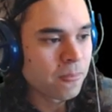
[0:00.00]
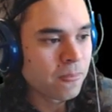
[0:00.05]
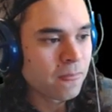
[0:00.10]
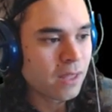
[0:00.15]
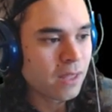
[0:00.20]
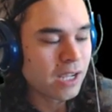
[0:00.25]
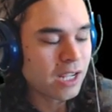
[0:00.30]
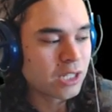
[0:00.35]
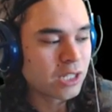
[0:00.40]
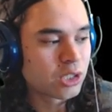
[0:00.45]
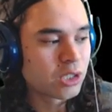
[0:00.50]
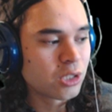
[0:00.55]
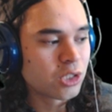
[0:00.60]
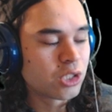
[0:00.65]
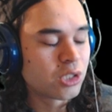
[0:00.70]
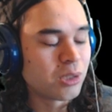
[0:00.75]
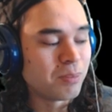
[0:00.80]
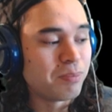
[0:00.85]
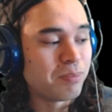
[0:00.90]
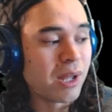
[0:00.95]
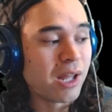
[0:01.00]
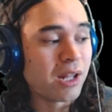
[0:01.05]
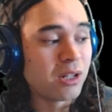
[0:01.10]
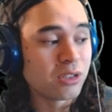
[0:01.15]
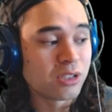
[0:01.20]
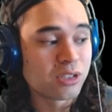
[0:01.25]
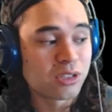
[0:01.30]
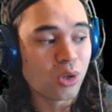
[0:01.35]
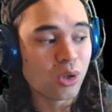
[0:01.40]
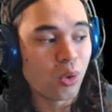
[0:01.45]
I guess that's just the
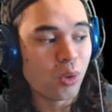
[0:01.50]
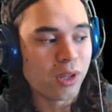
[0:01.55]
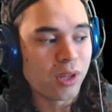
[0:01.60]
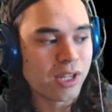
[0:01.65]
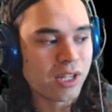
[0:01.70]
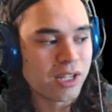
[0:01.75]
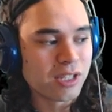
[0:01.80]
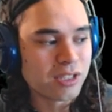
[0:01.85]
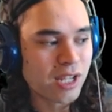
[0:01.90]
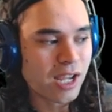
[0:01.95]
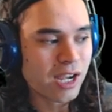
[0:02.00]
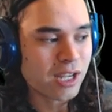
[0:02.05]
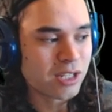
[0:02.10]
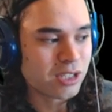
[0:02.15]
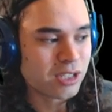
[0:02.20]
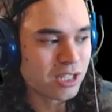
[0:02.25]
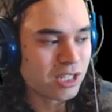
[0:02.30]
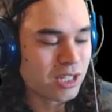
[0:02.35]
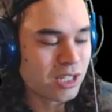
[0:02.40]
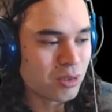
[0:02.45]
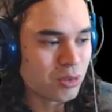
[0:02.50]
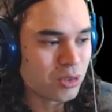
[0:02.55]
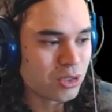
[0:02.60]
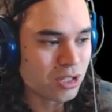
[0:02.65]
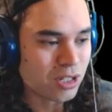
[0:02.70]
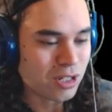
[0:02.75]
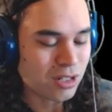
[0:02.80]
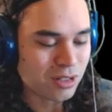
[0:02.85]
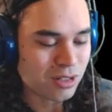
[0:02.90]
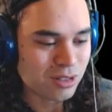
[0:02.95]
bells tolling his
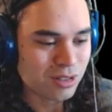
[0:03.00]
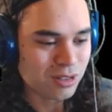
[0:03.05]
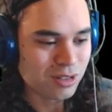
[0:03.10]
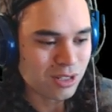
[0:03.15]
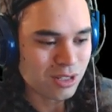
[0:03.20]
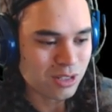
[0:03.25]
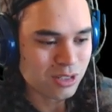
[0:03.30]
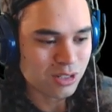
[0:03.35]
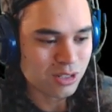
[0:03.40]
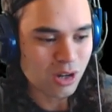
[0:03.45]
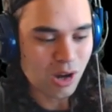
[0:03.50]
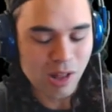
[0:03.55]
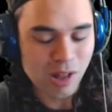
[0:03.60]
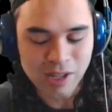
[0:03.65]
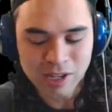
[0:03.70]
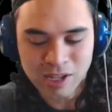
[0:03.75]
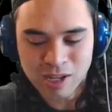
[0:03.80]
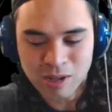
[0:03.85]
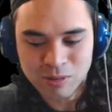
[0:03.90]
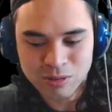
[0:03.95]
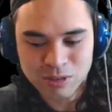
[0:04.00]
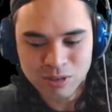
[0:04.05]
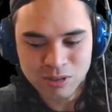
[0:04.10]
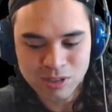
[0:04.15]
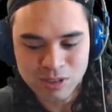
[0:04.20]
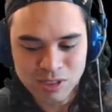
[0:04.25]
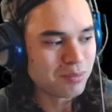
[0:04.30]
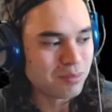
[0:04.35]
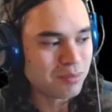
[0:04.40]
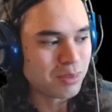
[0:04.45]
execution. He's calling out to
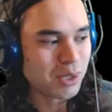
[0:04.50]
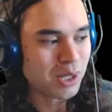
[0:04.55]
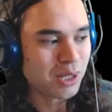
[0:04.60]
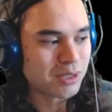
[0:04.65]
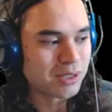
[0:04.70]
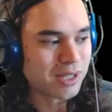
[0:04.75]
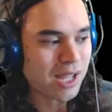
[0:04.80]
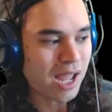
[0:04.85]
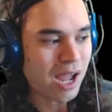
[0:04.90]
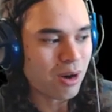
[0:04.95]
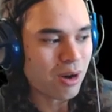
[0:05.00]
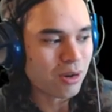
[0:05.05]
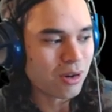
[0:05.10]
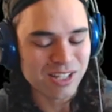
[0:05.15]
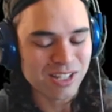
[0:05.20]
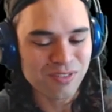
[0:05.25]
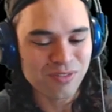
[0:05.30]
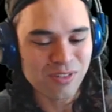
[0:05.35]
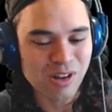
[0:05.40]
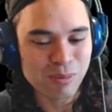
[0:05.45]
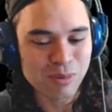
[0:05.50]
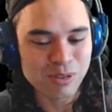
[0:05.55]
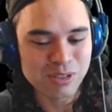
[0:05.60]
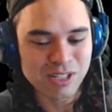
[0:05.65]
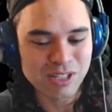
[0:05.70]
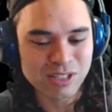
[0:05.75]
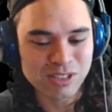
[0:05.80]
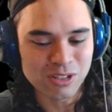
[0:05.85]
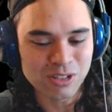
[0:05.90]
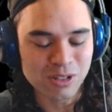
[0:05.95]
the bell tower, almost
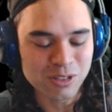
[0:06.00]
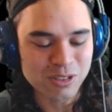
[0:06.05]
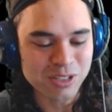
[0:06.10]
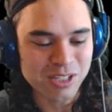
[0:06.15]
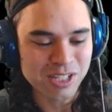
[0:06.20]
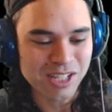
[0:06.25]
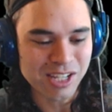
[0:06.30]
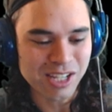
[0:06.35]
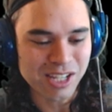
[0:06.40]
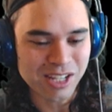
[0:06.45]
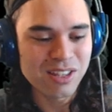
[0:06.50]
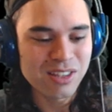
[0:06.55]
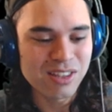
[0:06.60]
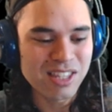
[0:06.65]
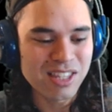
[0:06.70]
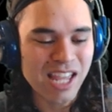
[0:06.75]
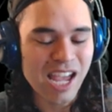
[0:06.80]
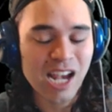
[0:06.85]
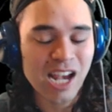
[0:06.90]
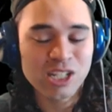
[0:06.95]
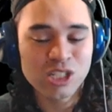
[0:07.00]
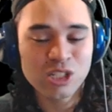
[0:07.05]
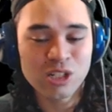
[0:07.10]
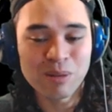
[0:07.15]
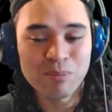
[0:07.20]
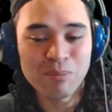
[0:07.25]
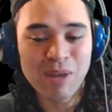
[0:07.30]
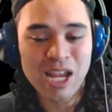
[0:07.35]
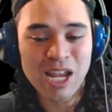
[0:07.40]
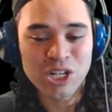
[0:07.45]
exulting in the
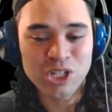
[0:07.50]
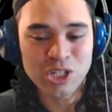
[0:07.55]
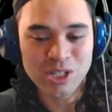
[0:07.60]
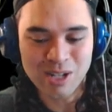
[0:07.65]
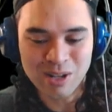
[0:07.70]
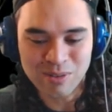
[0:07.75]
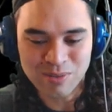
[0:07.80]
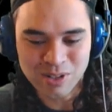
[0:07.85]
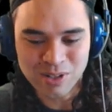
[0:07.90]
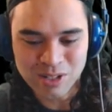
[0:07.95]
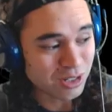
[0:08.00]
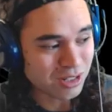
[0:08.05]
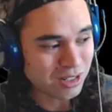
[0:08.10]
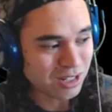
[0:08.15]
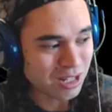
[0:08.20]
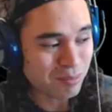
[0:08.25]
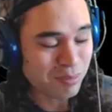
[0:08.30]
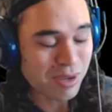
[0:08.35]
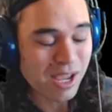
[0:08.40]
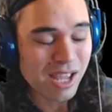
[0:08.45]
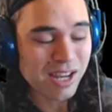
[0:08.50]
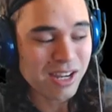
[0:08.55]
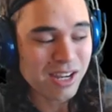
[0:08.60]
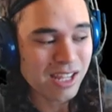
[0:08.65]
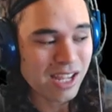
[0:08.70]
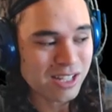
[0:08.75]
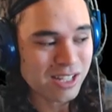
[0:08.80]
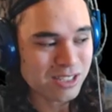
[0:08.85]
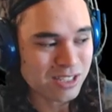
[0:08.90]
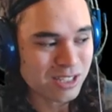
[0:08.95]
exclamation of his
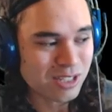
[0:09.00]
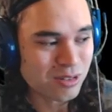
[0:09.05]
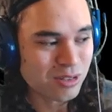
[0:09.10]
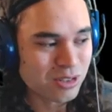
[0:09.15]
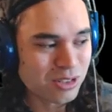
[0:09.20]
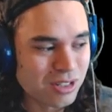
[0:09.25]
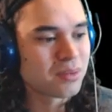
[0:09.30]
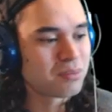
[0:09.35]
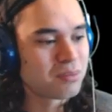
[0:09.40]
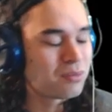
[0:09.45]
impending execution.